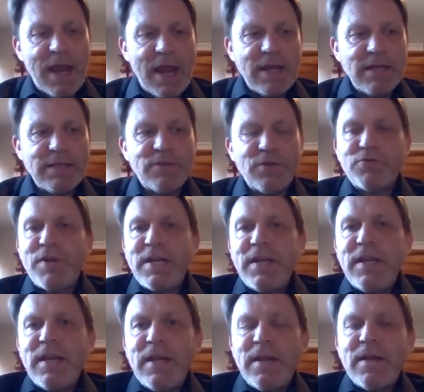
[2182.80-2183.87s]
has
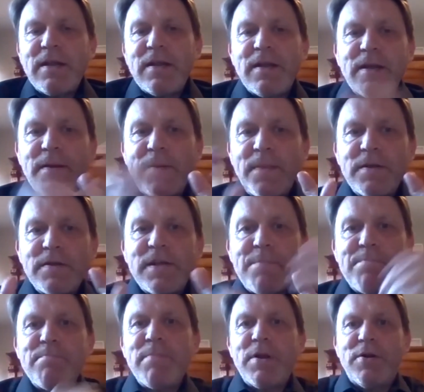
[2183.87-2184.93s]
already the
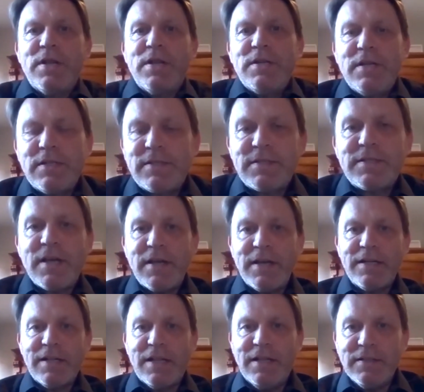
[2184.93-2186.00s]
number in its
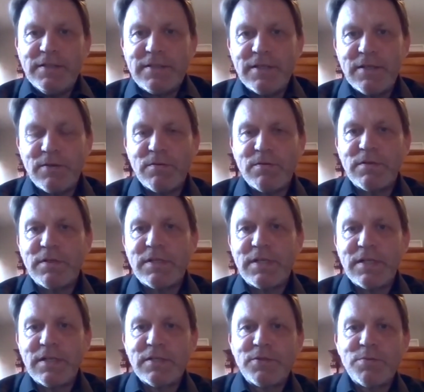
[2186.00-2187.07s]
title. So
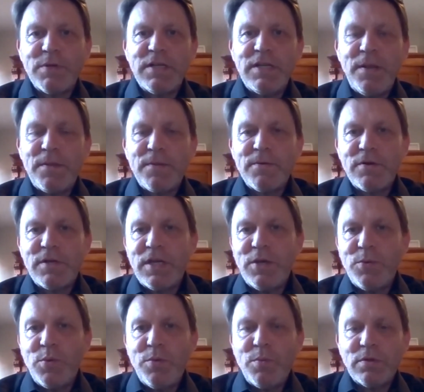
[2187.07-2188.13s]
until 2030,
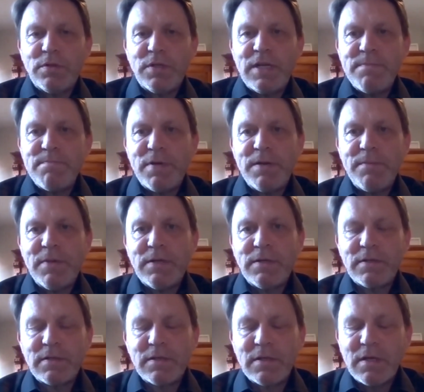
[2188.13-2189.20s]
we want to implement
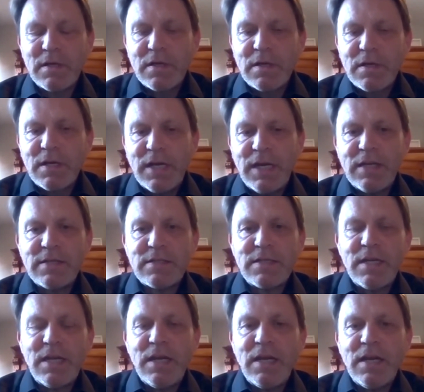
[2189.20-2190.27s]

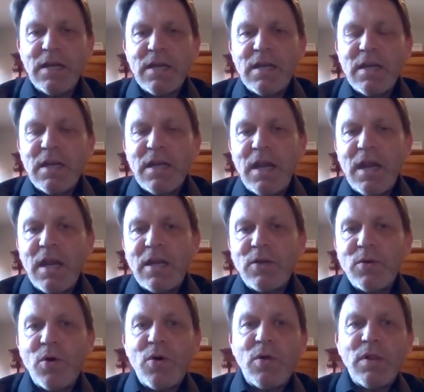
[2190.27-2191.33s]
ESD in
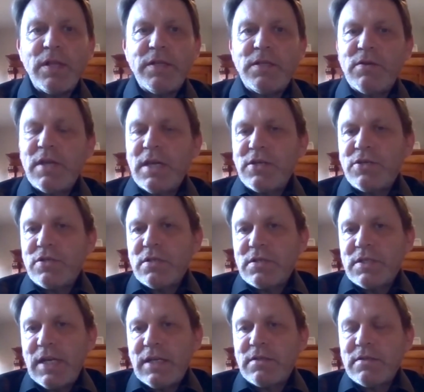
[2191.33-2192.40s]
all educational
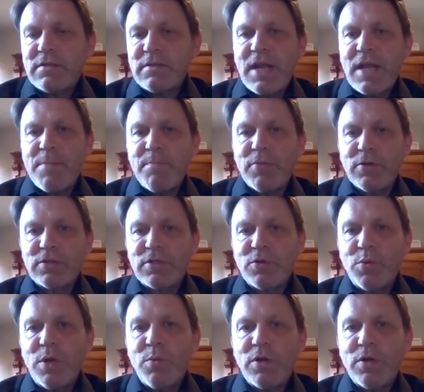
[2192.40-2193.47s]
sectors in Hamburg. So
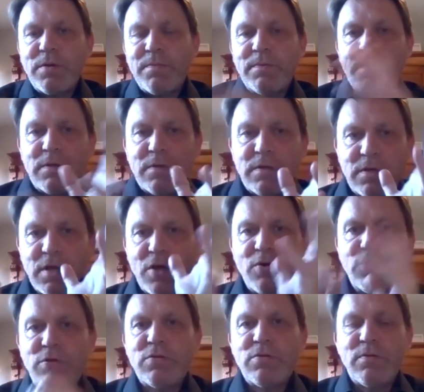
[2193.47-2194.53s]
we want to go
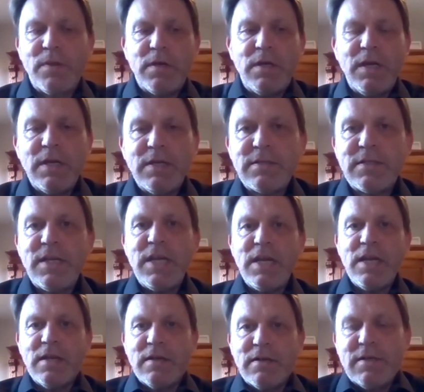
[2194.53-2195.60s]
to the ESD